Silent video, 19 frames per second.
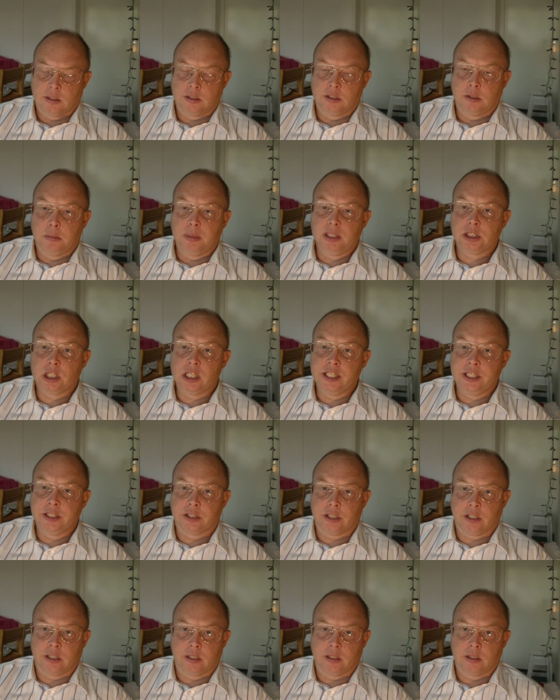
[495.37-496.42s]
the
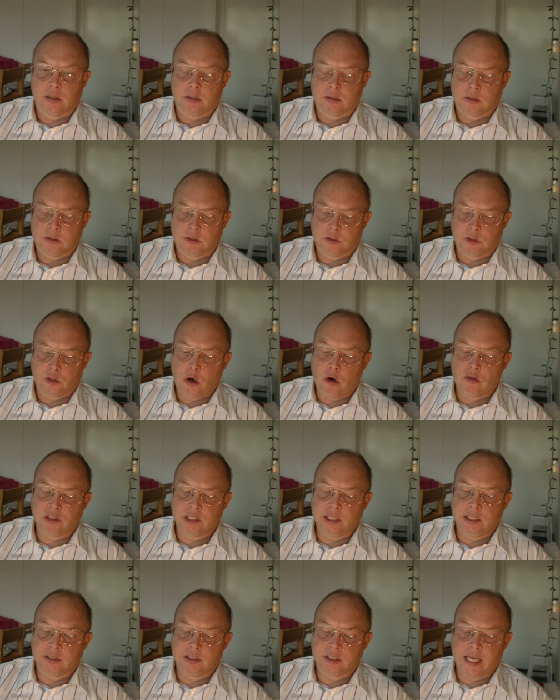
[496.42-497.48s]
misleader of the
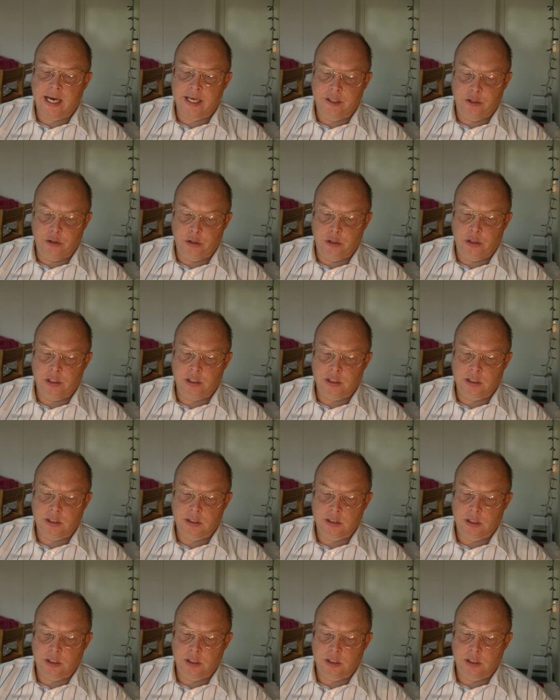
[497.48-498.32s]
entire earth,